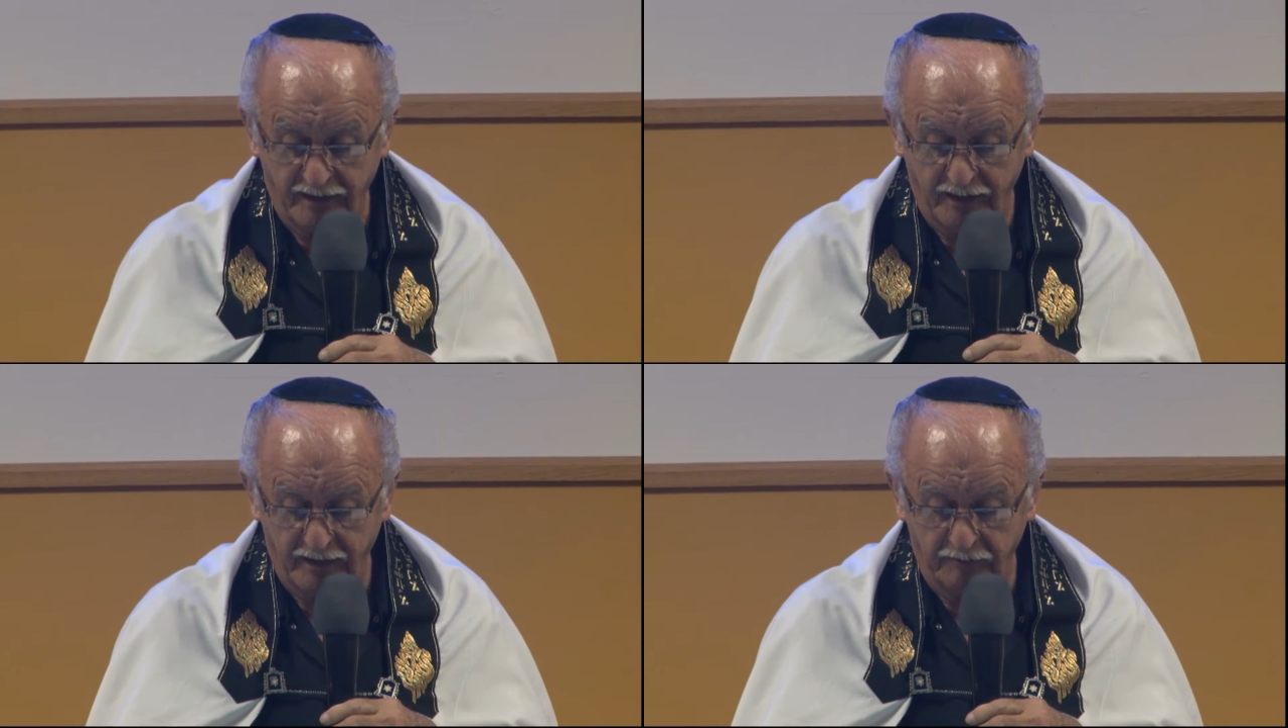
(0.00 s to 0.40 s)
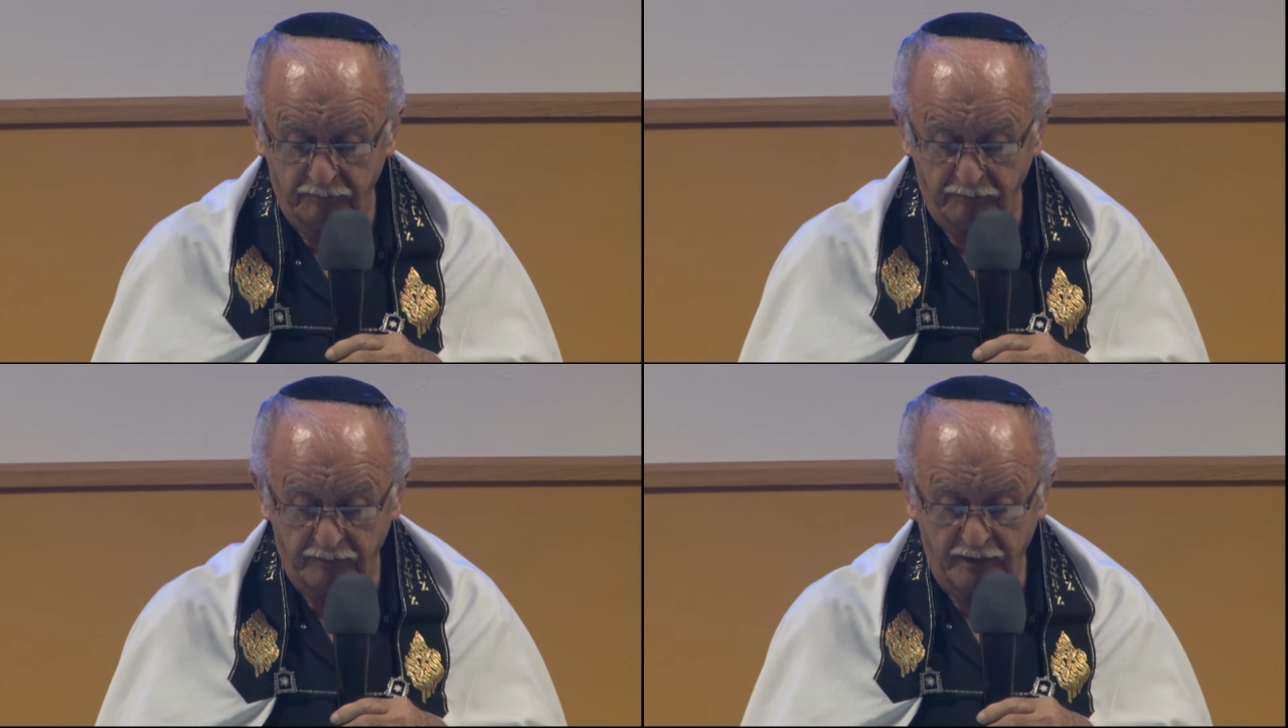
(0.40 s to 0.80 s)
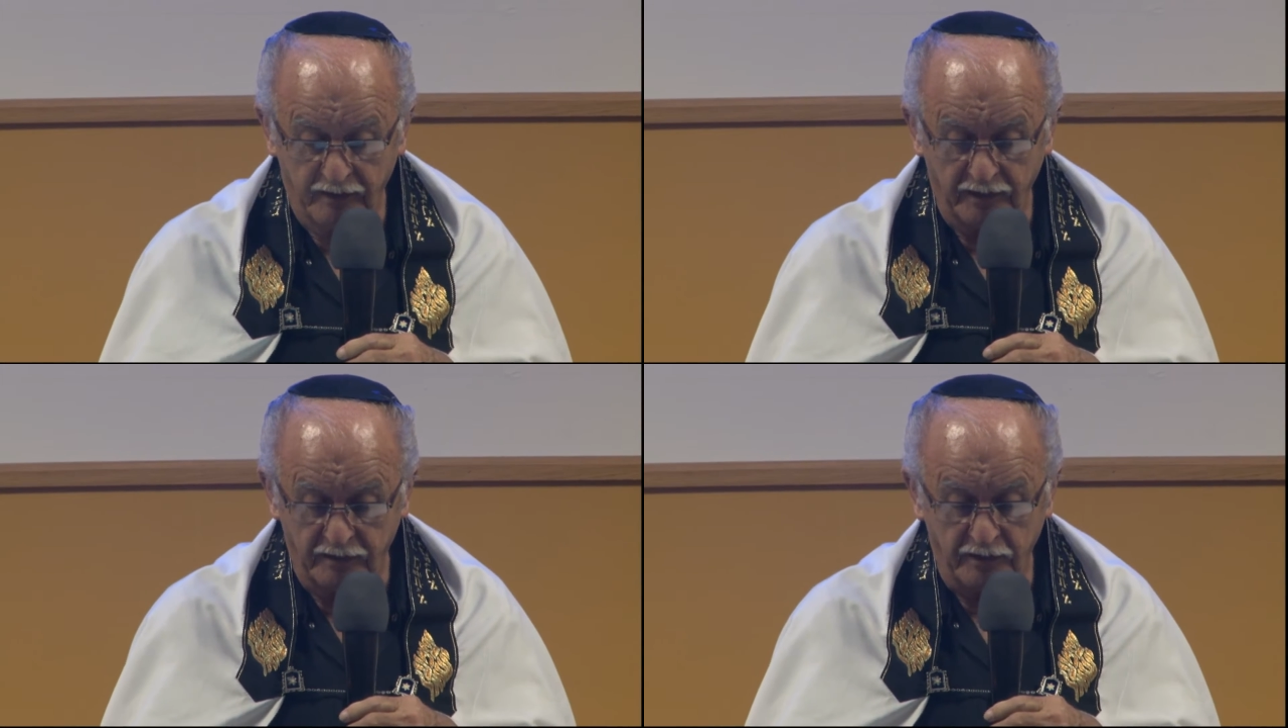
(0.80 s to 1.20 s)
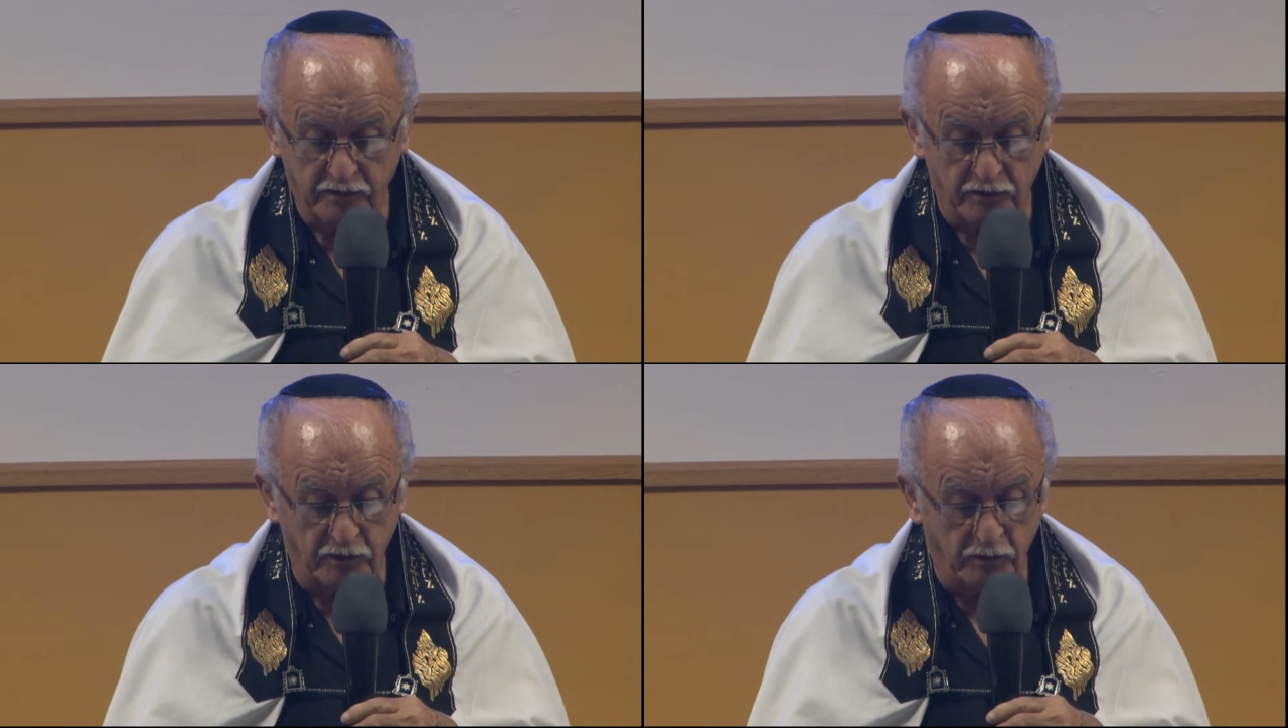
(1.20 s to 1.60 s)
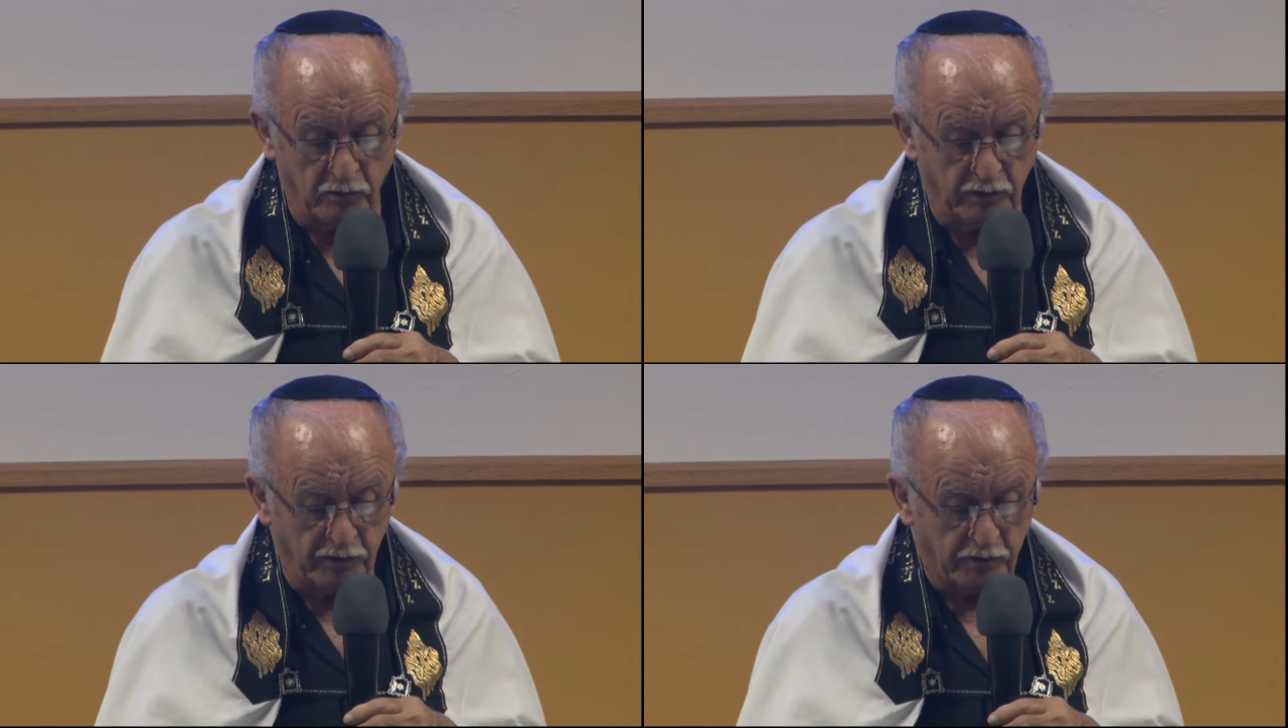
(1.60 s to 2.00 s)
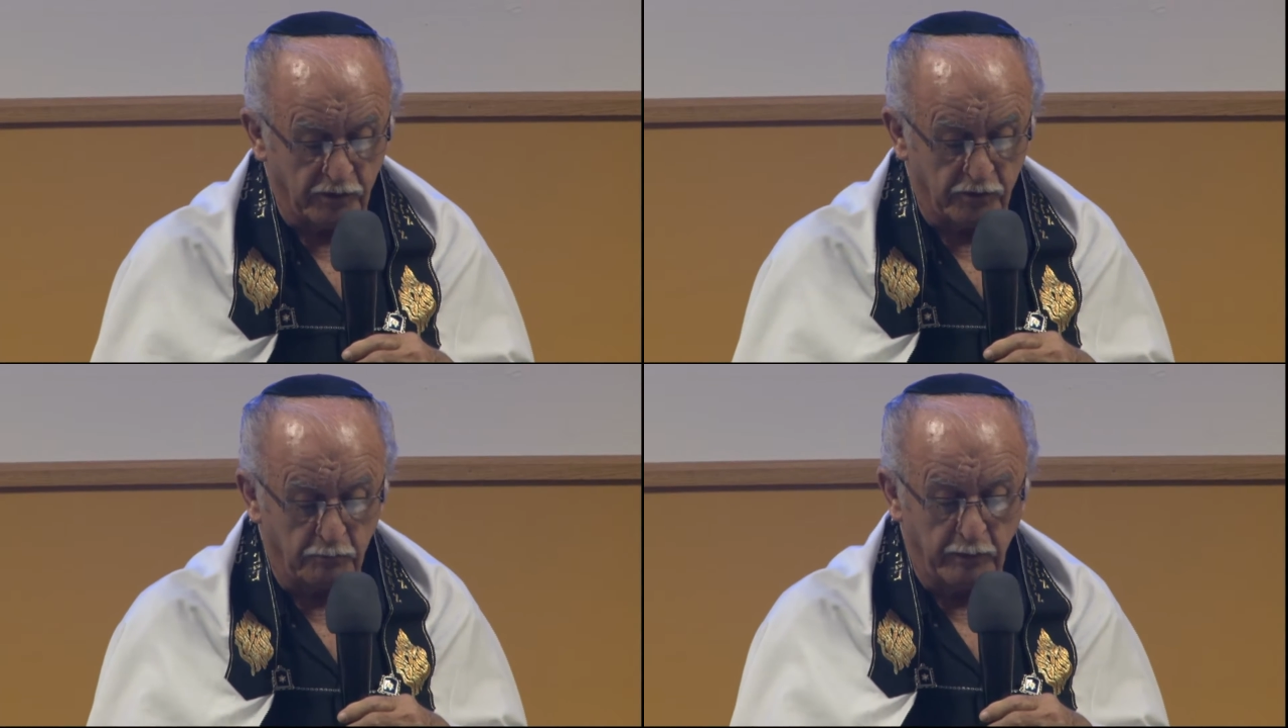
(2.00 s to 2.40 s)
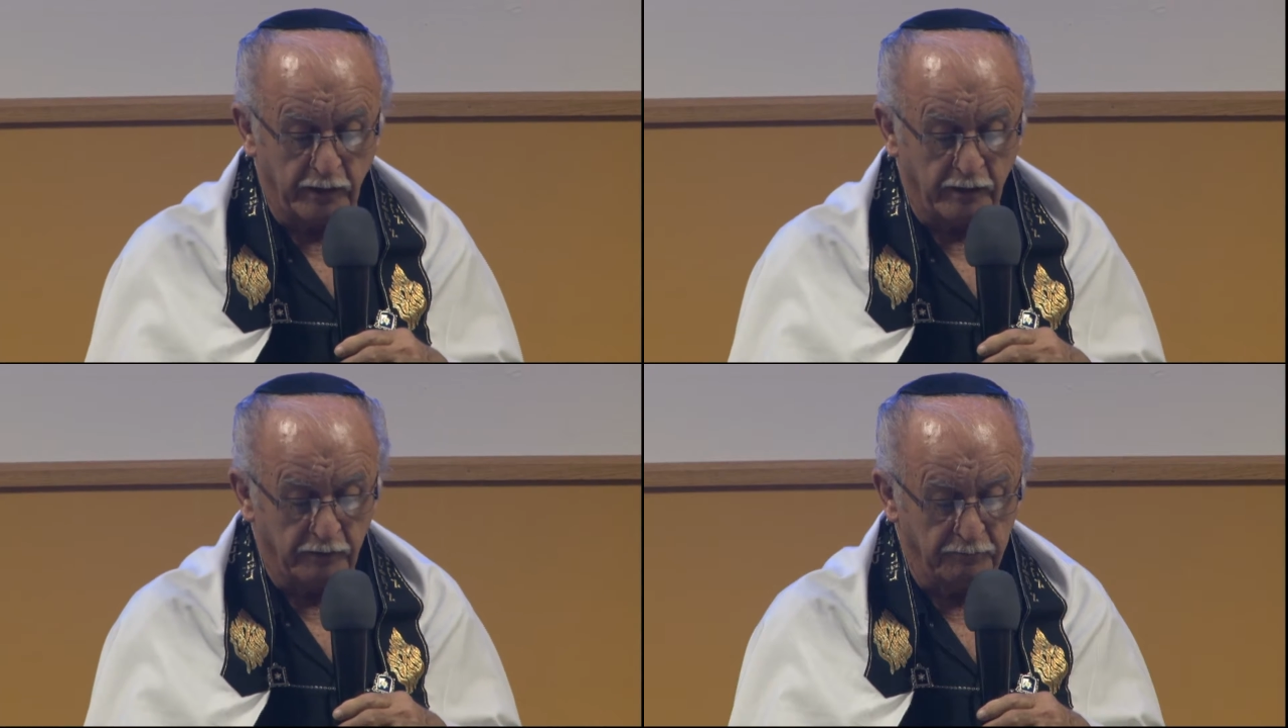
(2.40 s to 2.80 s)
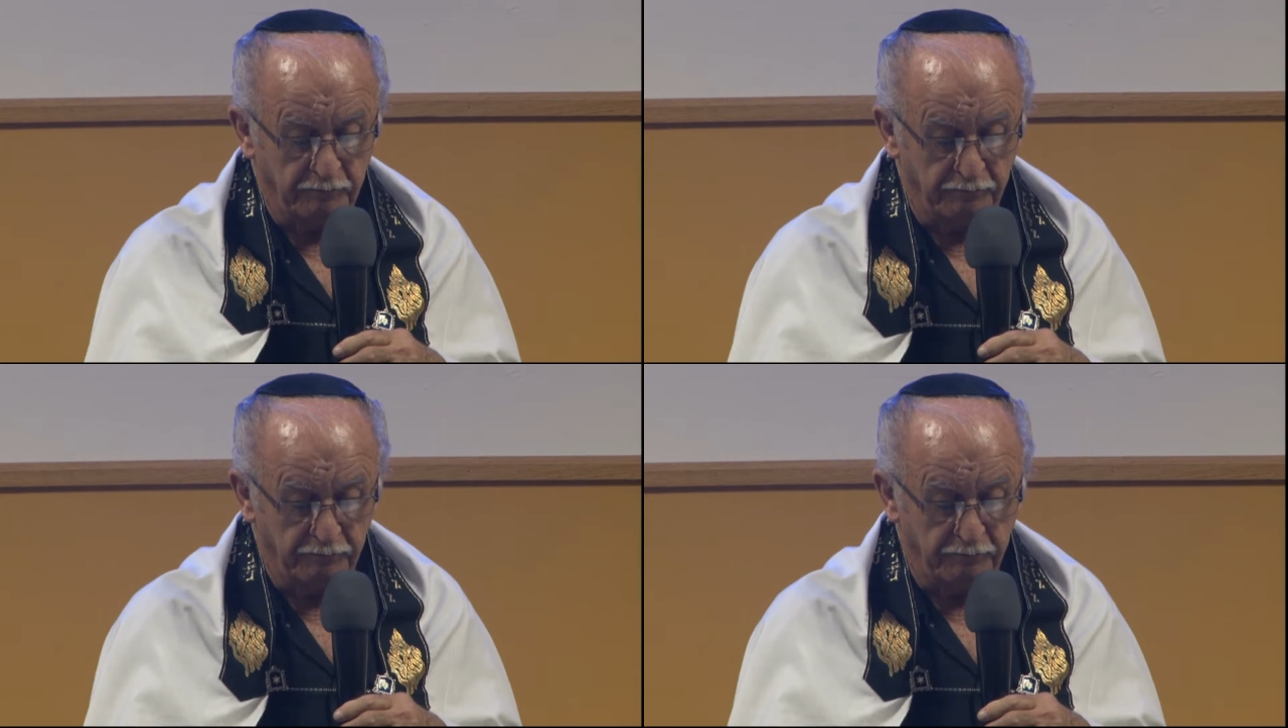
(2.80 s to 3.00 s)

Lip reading: And he does so in such a manner